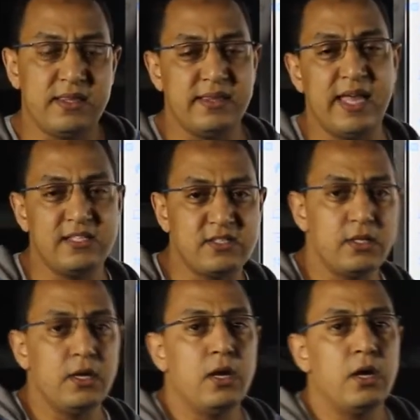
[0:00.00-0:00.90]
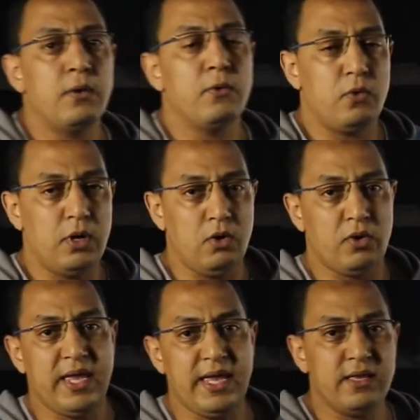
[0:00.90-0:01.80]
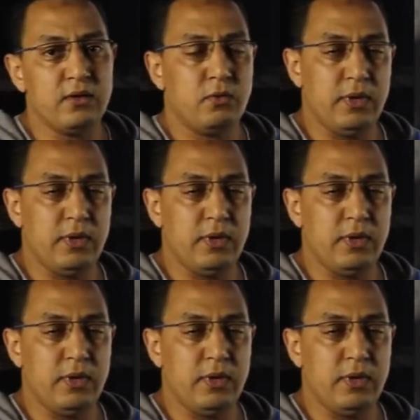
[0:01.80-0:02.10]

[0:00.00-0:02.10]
That's okay,